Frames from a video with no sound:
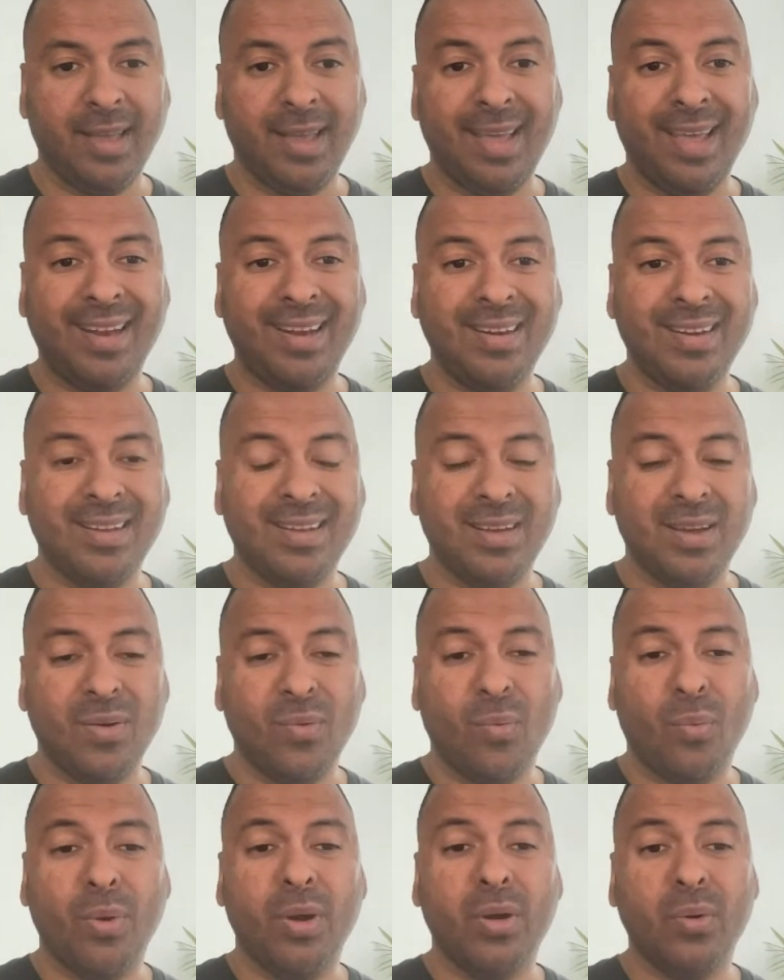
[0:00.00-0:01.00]
and
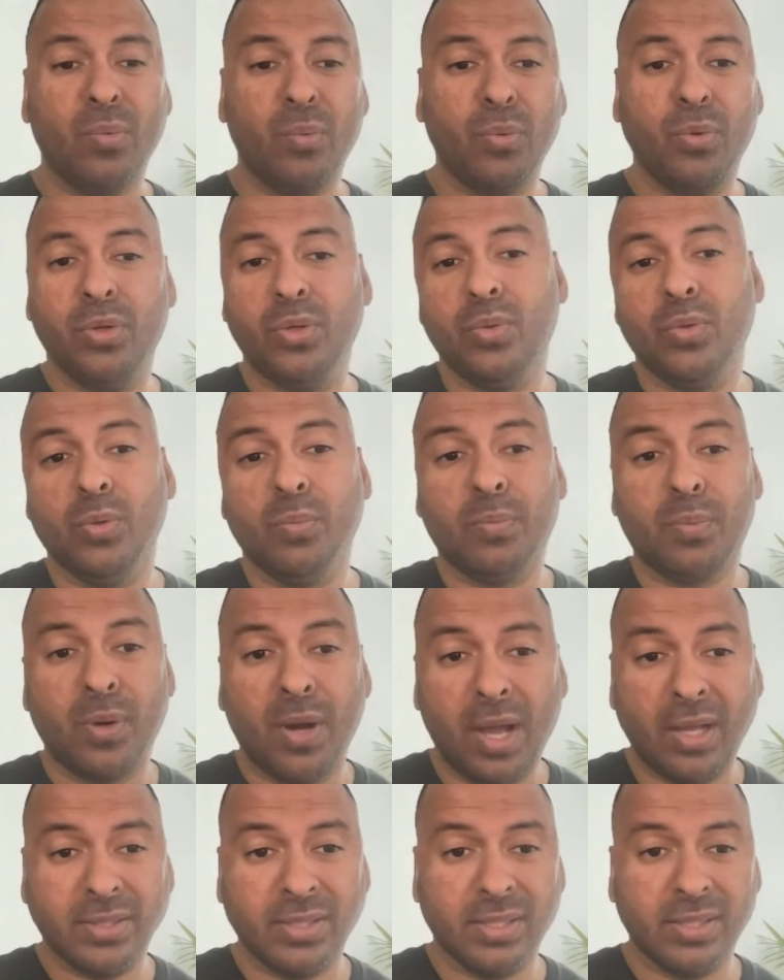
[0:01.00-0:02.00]
where you will
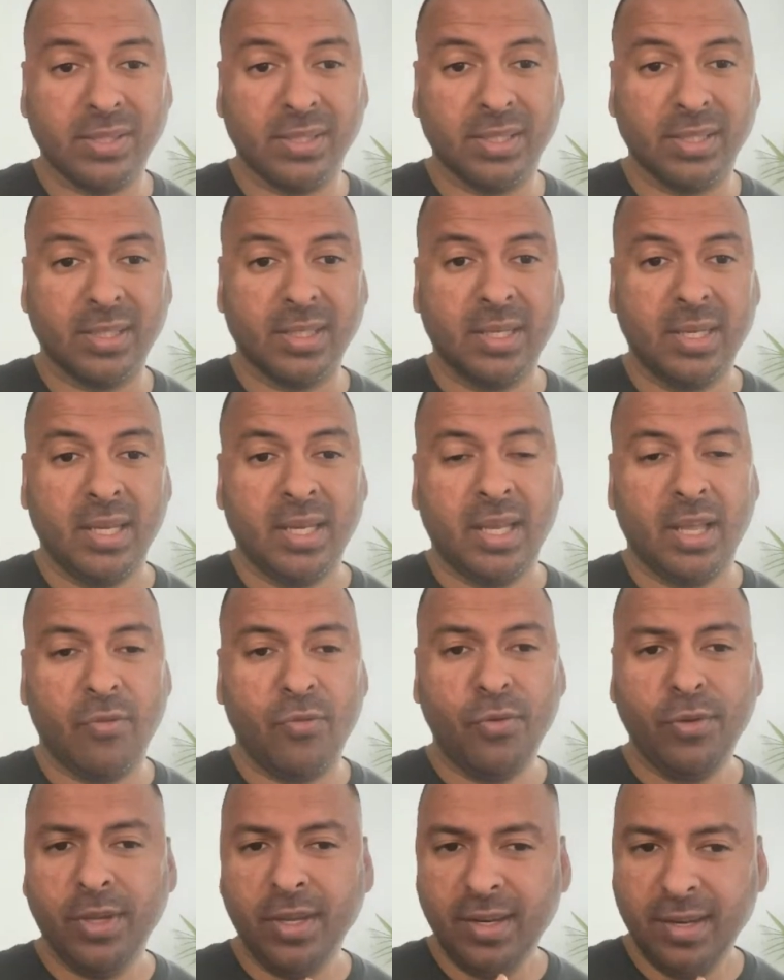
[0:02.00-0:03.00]
process it. If
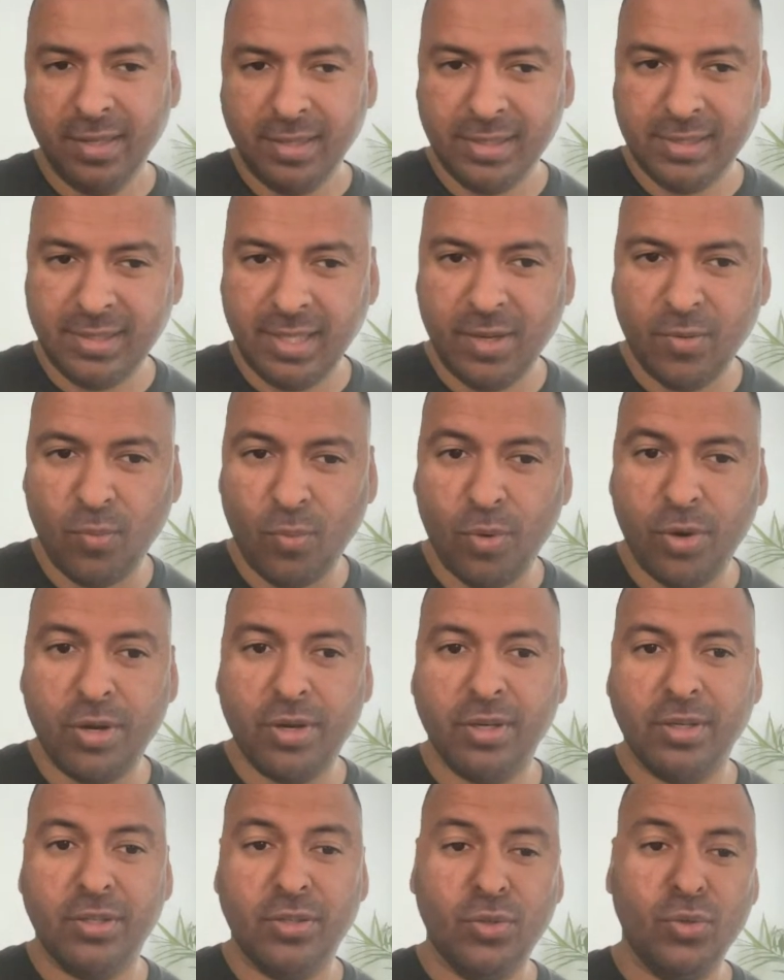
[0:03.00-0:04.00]
you can understand
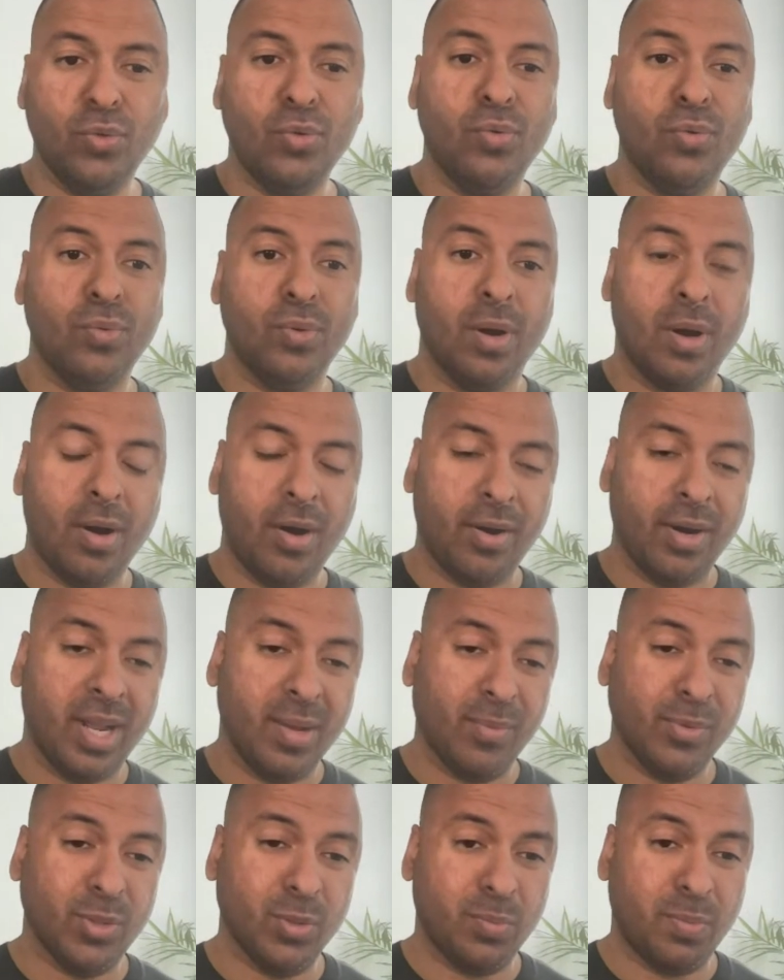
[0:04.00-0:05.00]
where you are
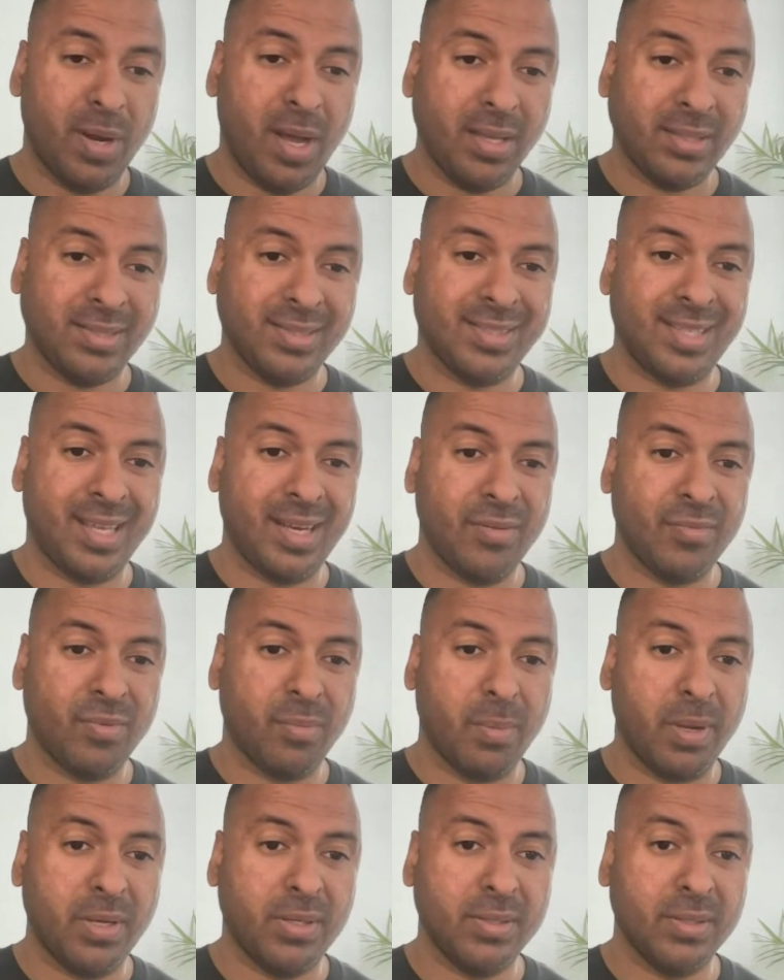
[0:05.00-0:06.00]
able to process that
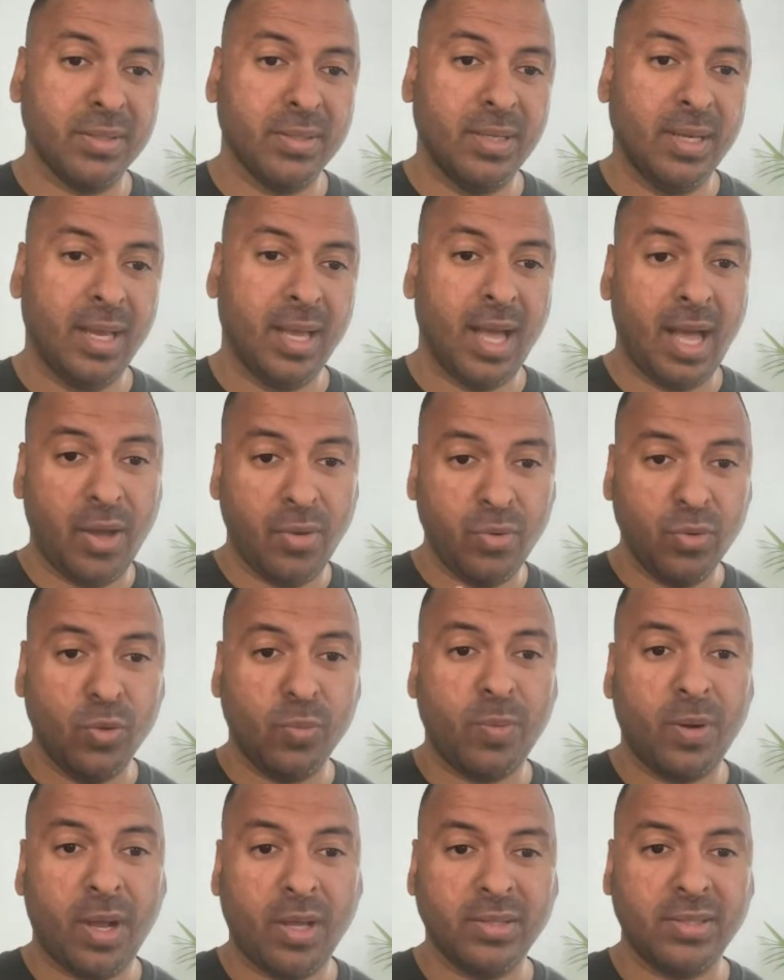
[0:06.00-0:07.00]
information, how you will
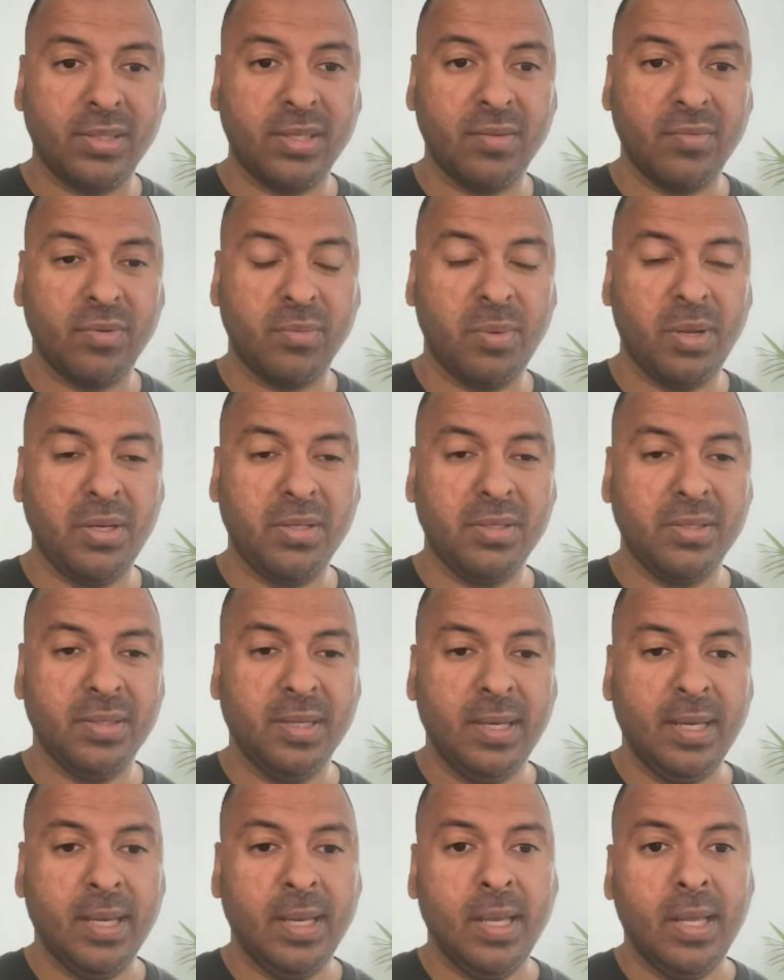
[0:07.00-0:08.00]
process that information,
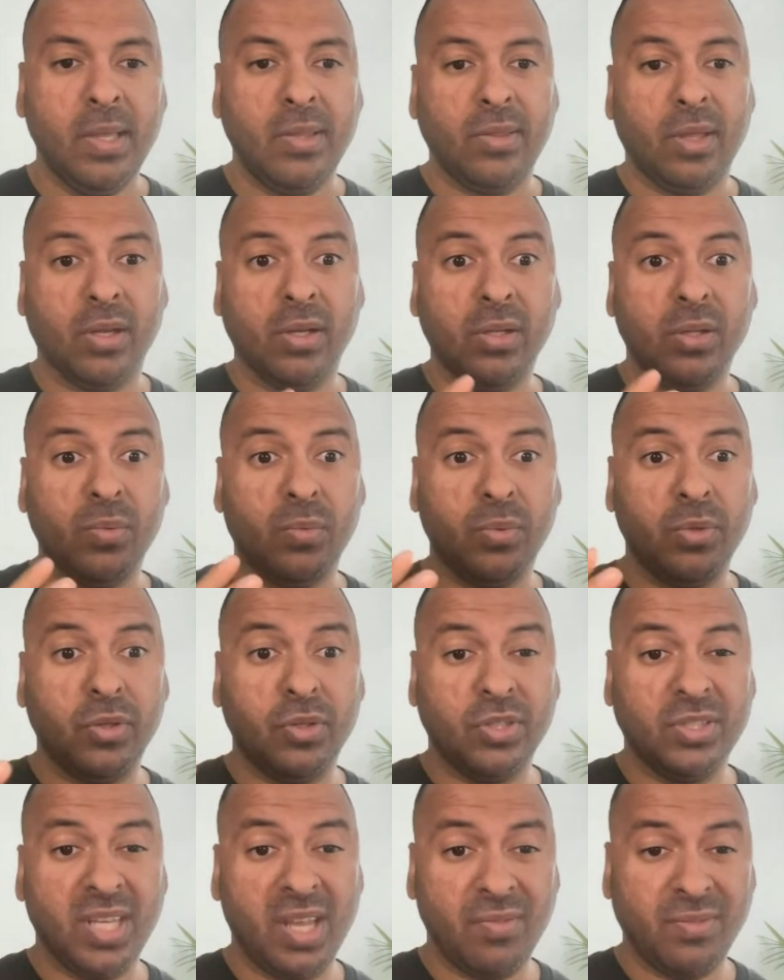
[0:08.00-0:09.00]
not only will
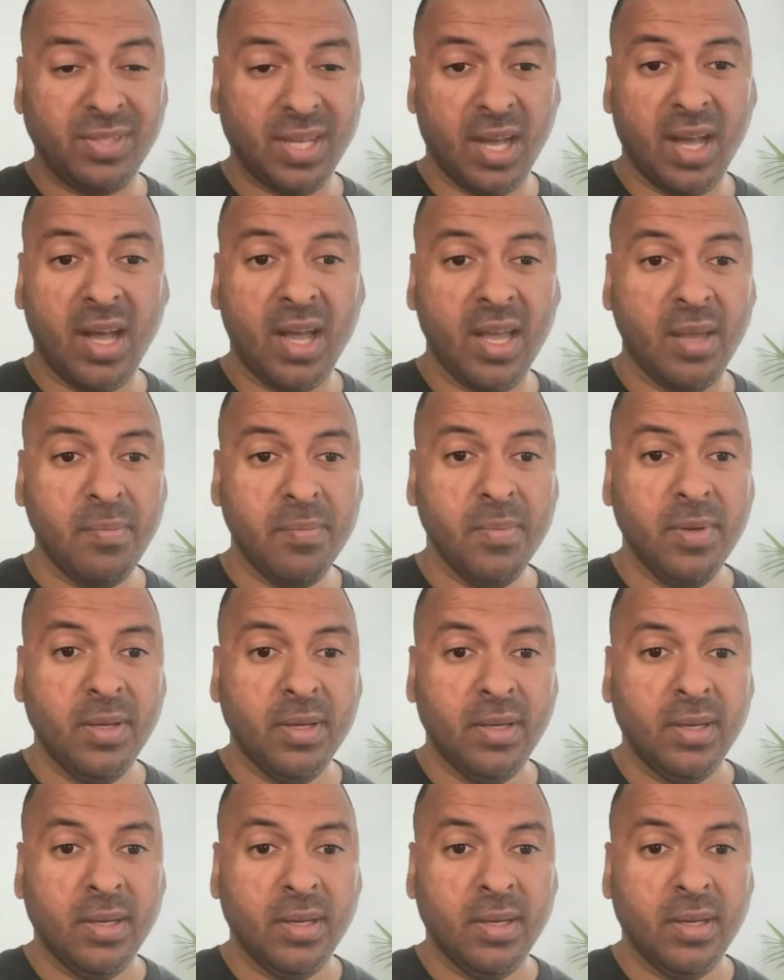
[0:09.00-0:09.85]
you save time